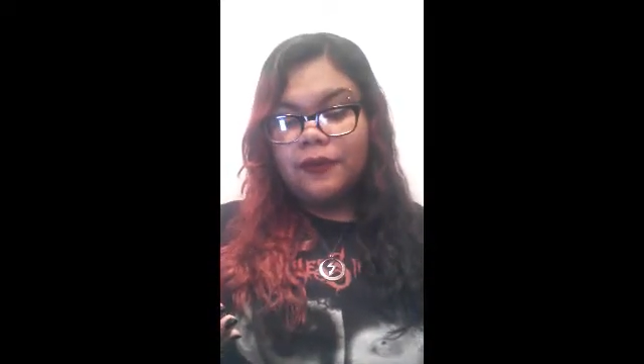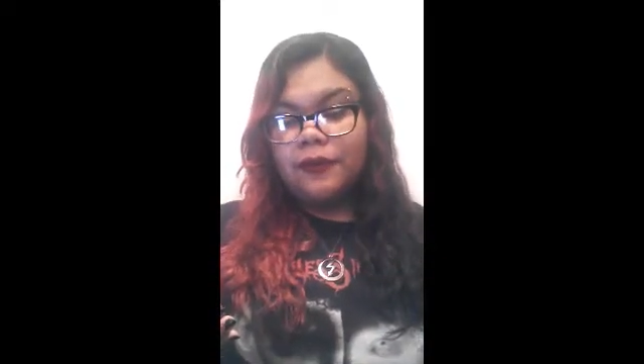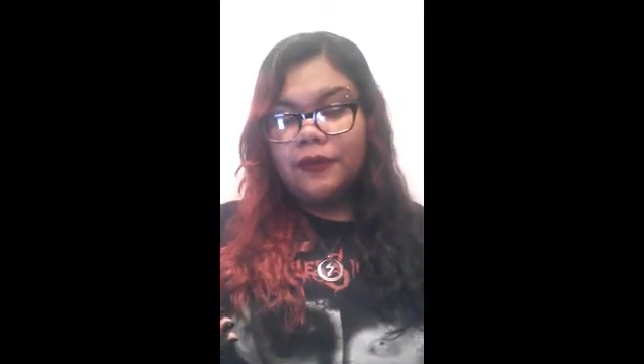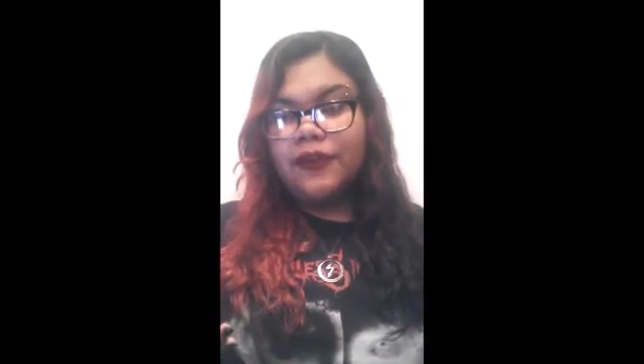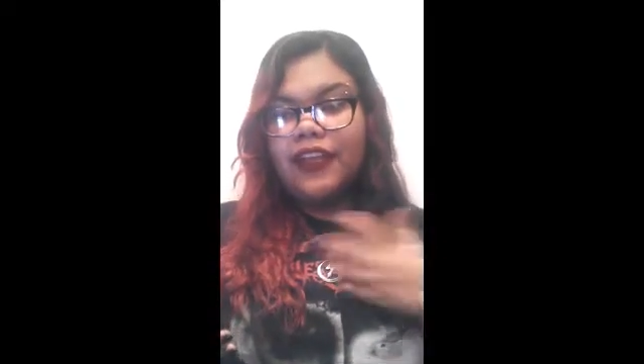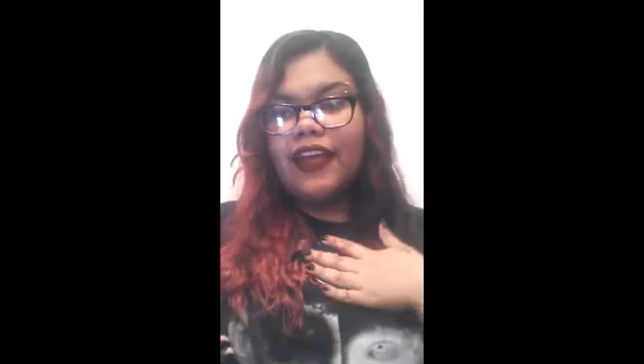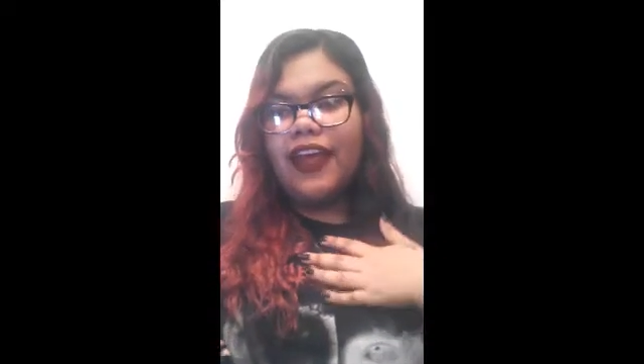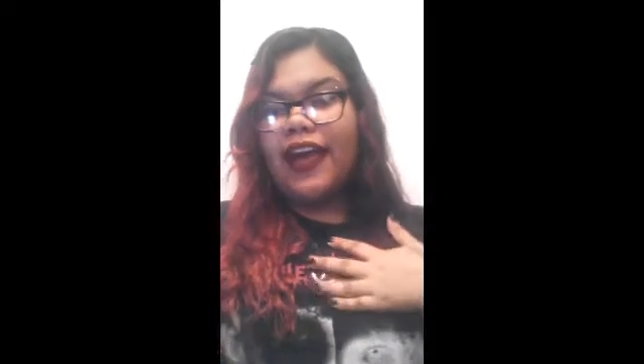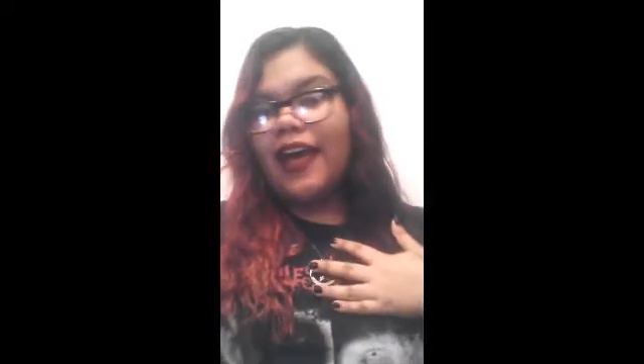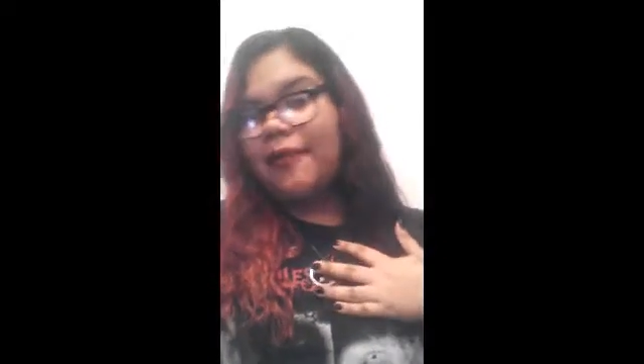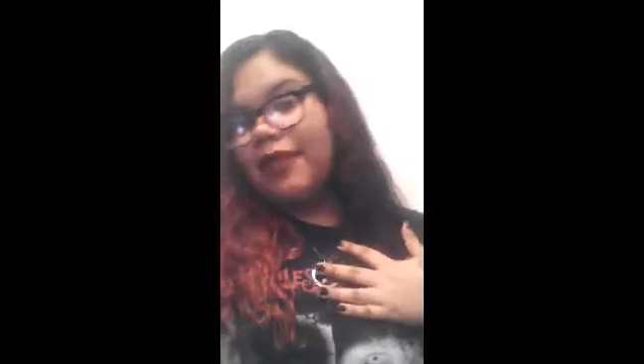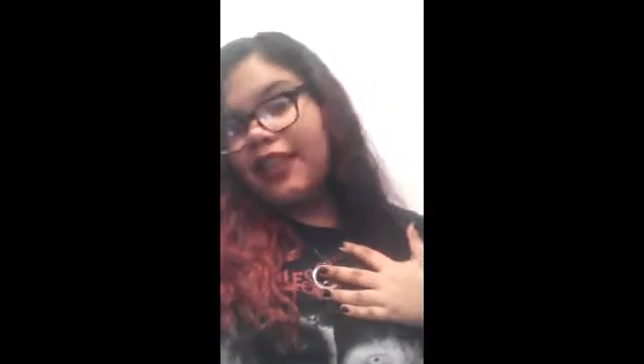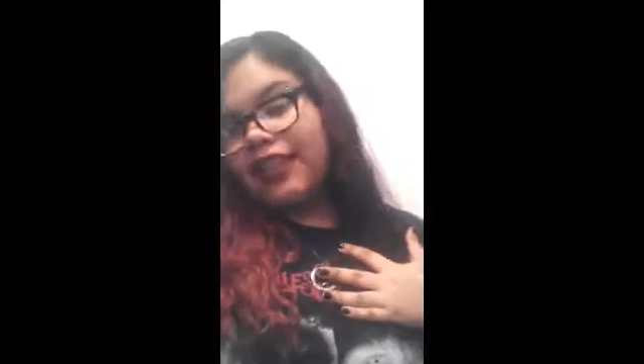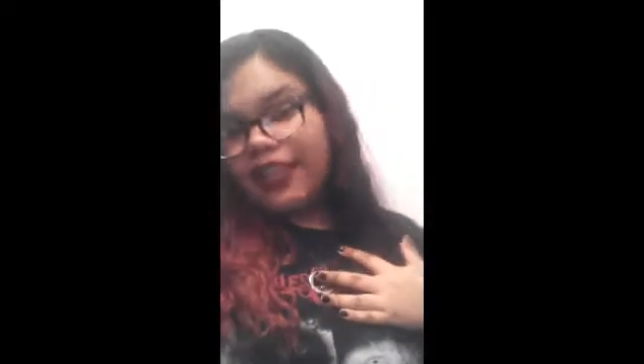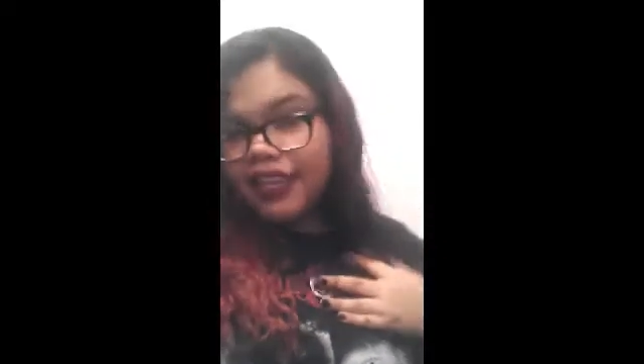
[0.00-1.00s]
Well, yeah,
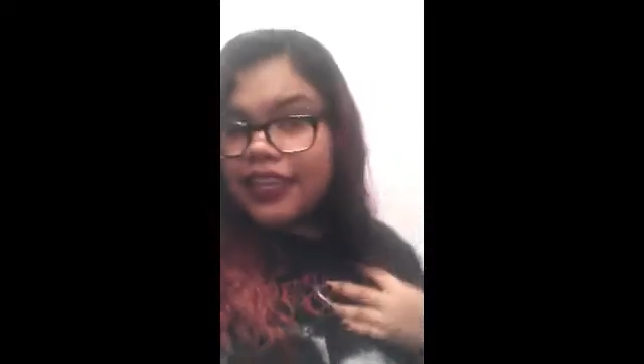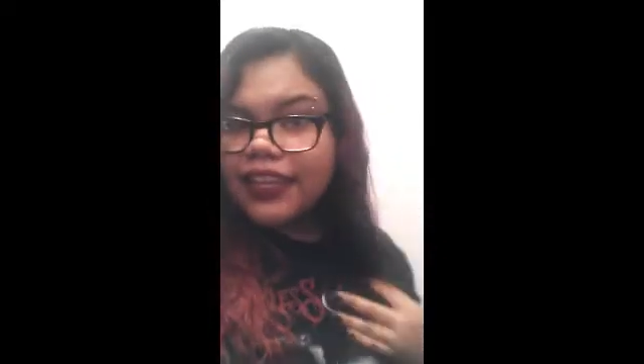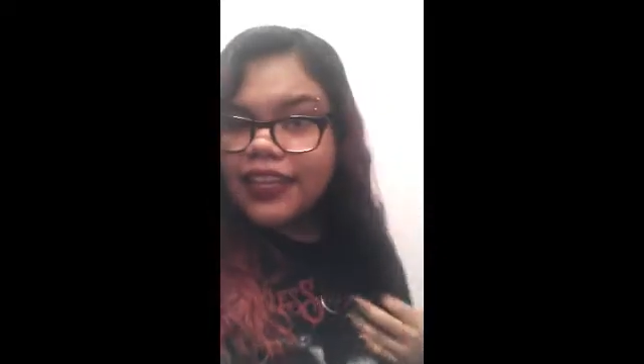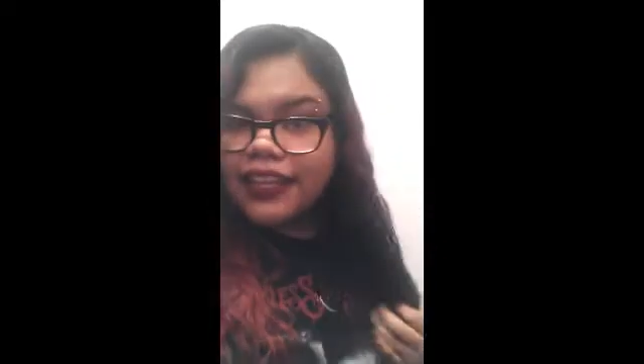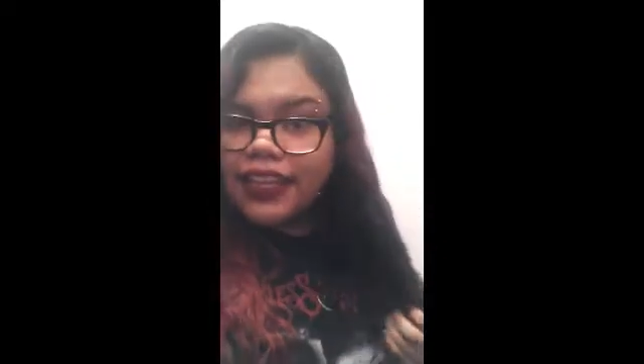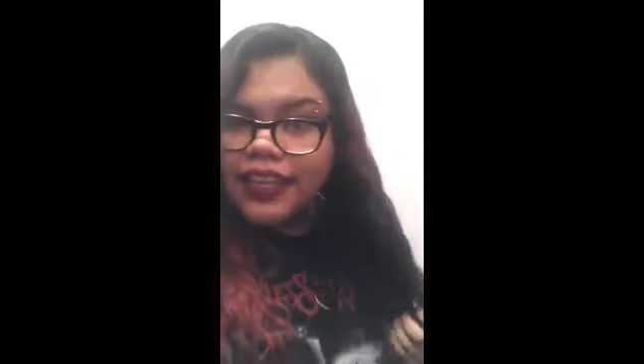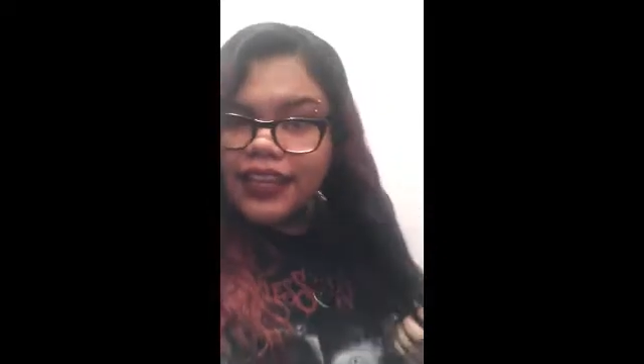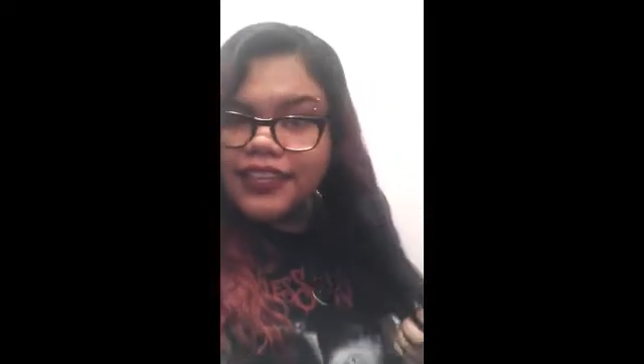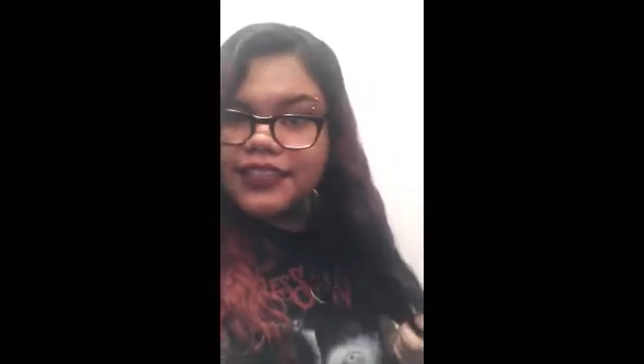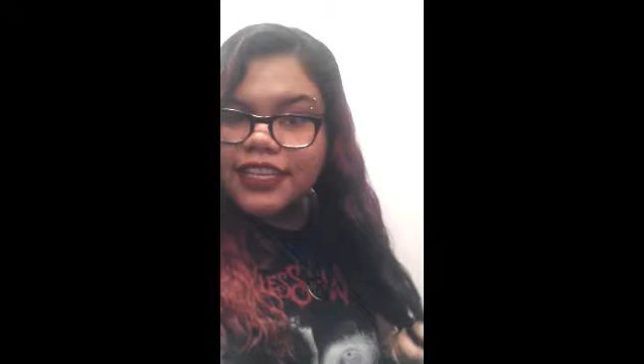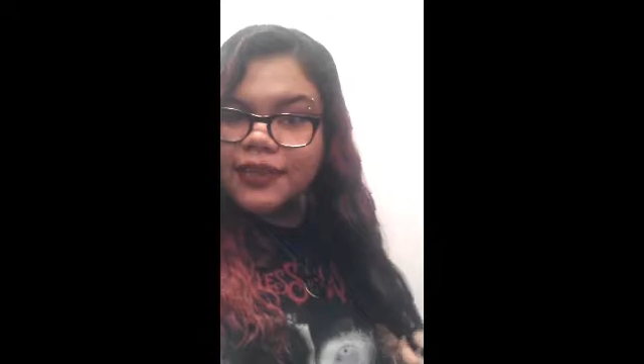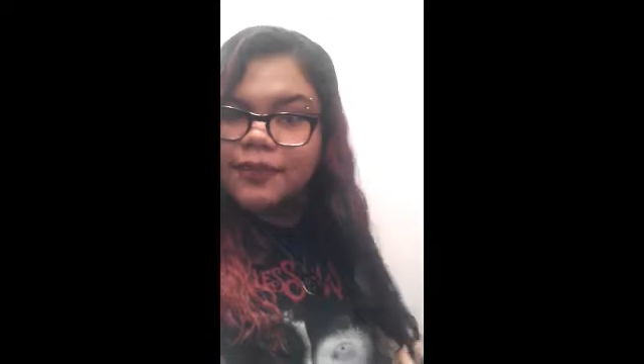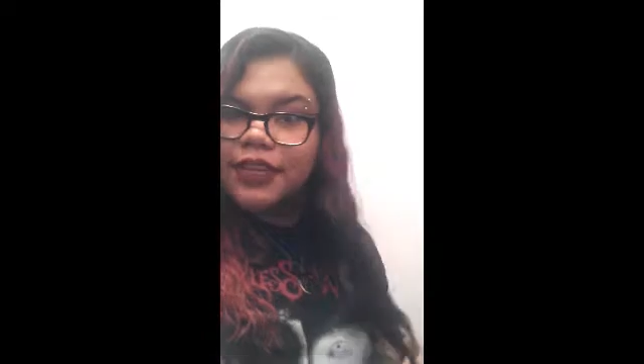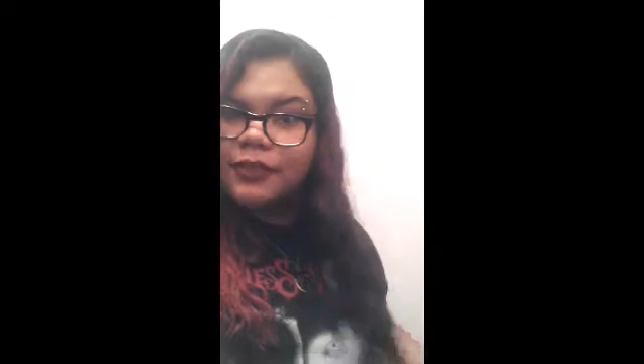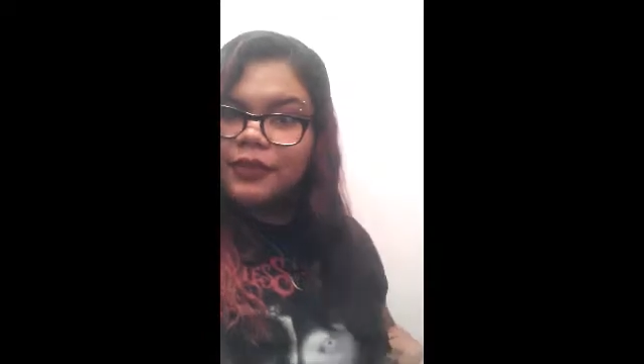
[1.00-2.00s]
I'm an idiot and I
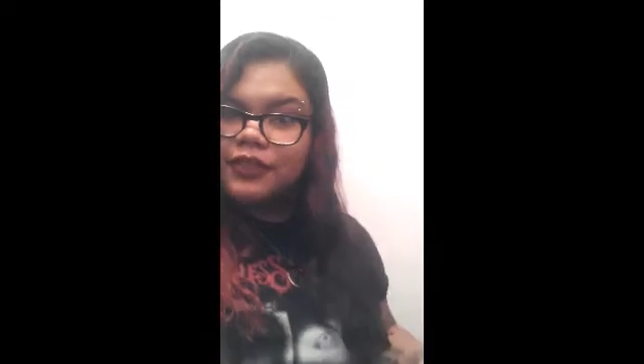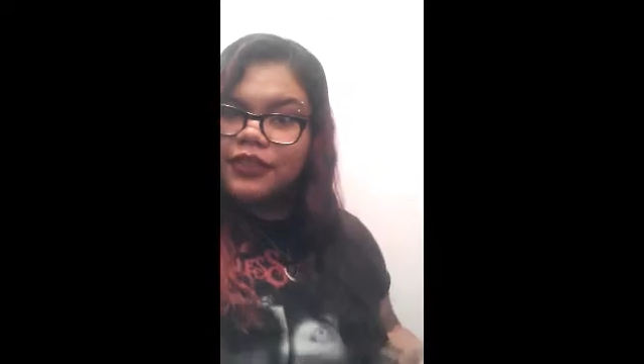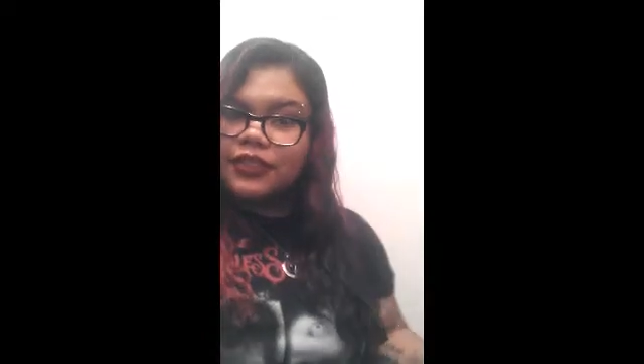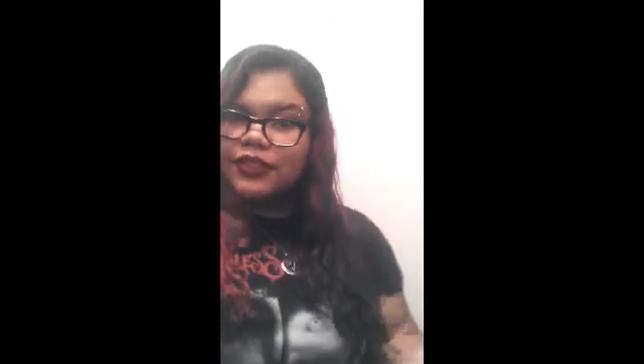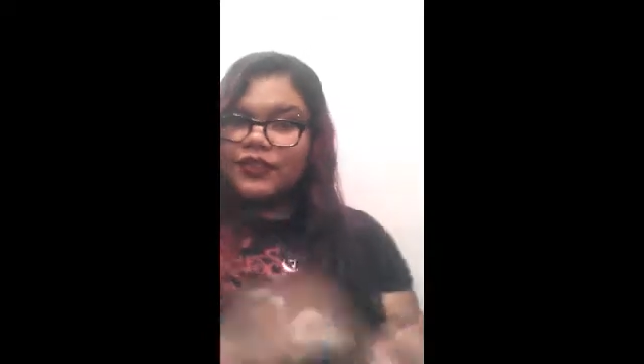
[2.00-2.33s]
skipped number